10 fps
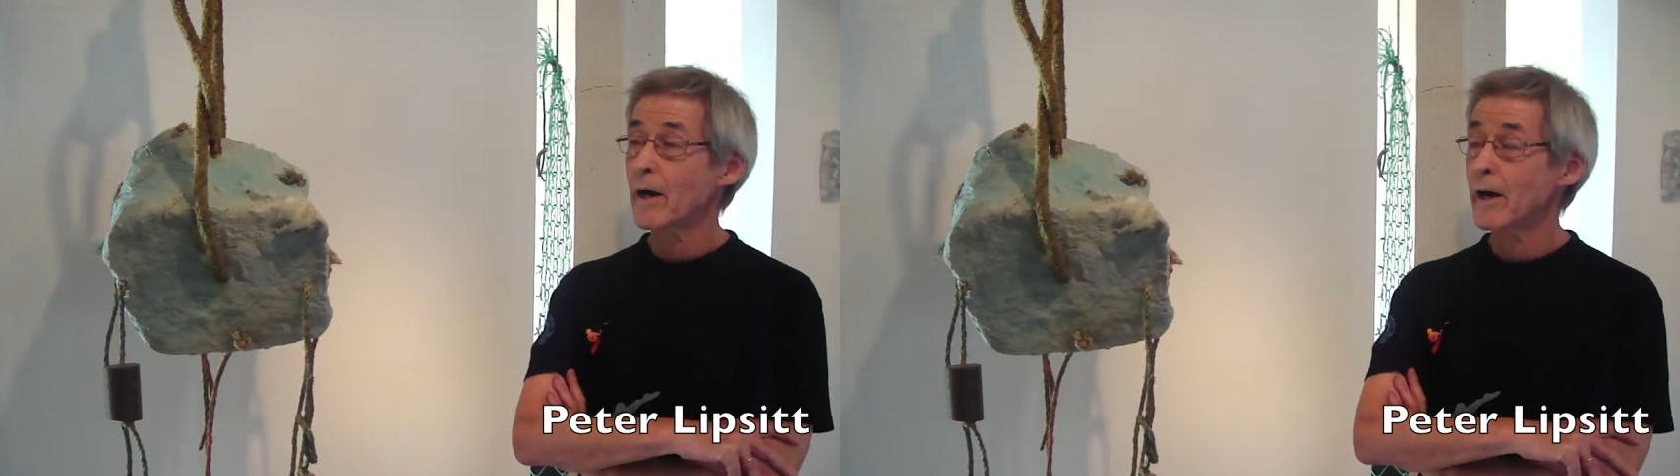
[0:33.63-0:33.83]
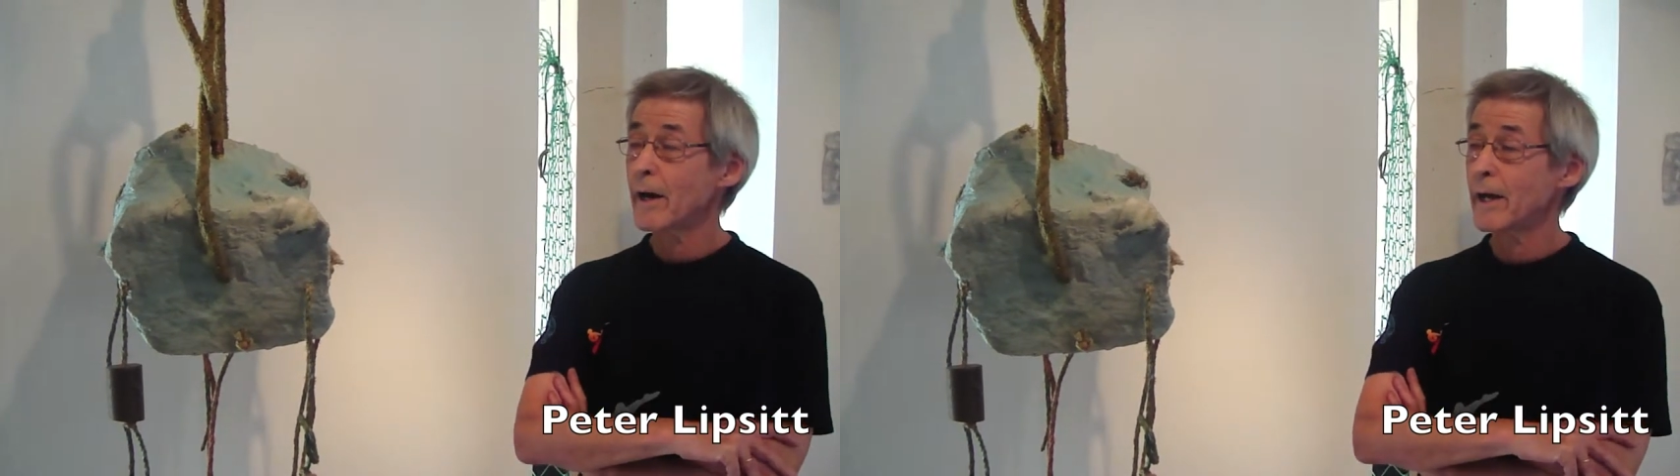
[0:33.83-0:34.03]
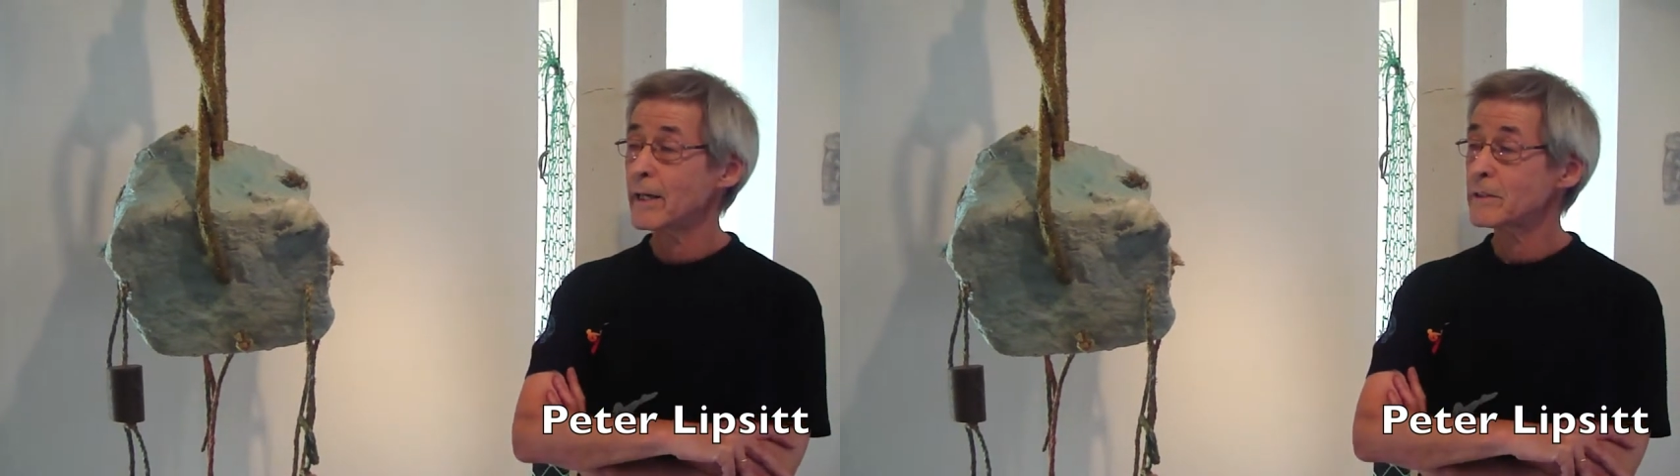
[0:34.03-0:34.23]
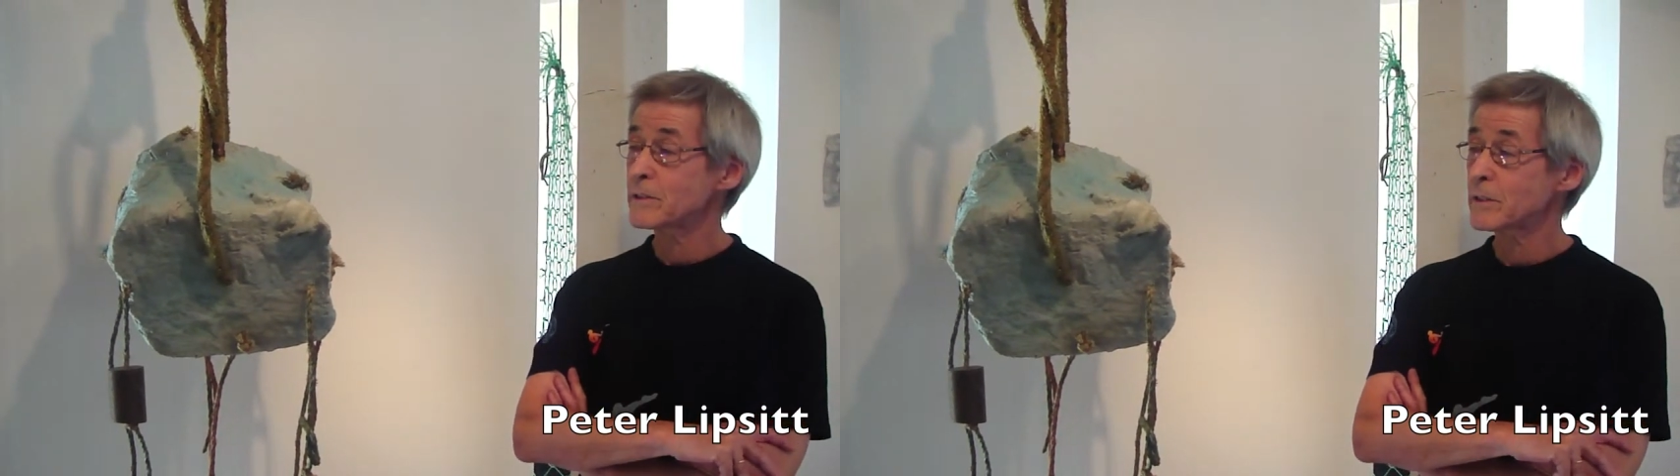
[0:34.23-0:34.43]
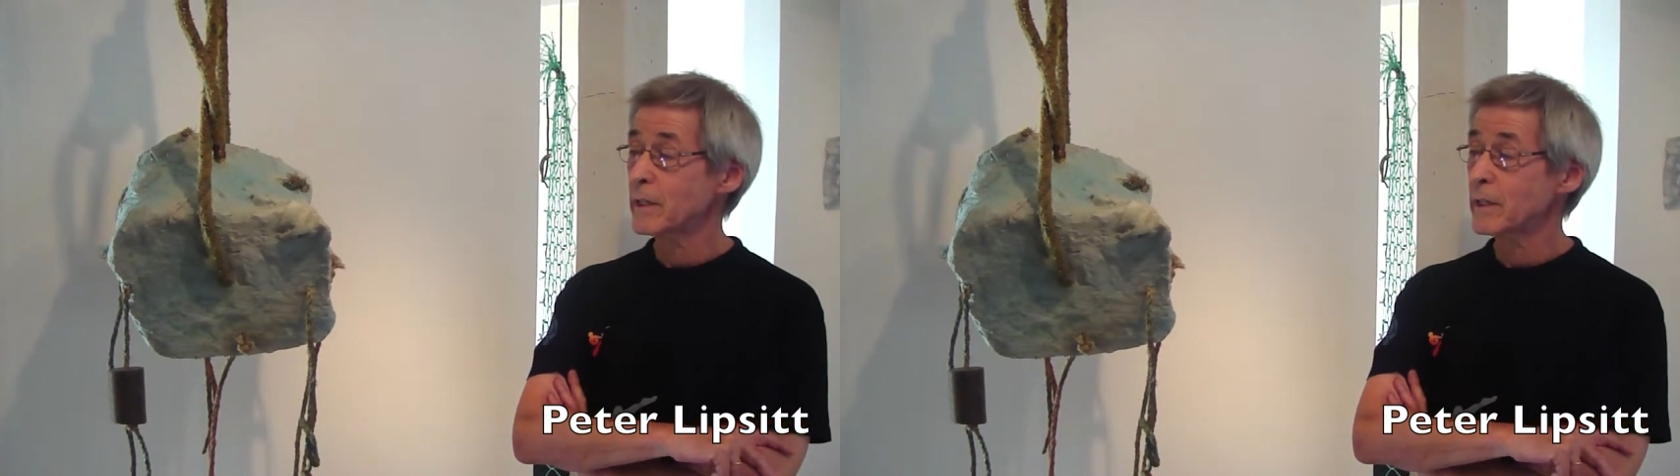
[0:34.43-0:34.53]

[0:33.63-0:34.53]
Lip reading: and